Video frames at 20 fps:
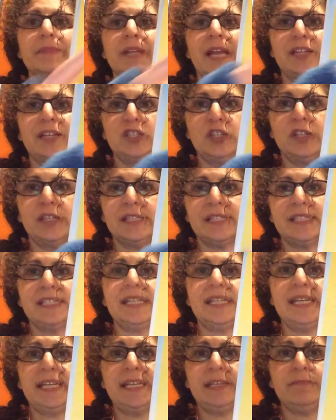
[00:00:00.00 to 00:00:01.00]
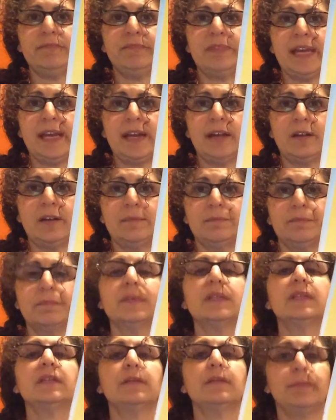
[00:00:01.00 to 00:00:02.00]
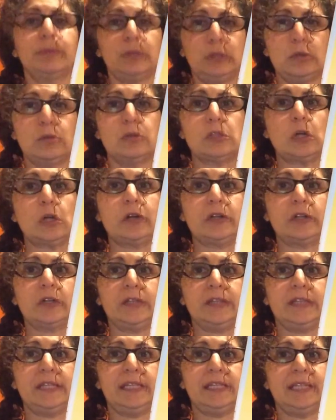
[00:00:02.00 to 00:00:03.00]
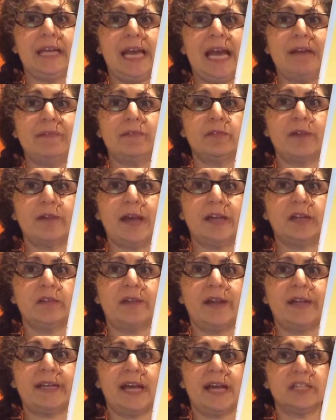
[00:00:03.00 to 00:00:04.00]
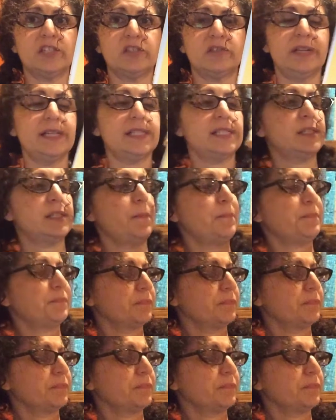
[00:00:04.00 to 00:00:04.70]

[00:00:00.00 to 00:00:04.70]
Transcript: As you can see there, balloons aren't a good thing to have around a rhinoceros.